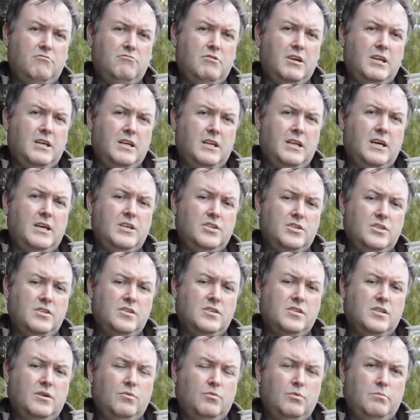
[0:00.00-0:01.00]

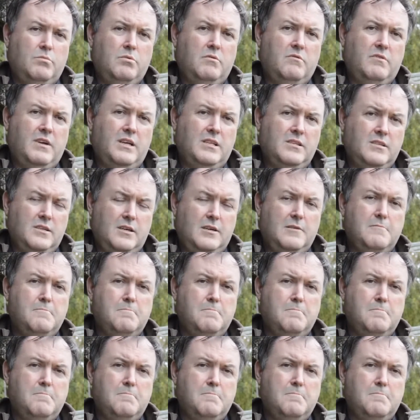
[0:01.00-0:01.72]
regulations that would prevent it.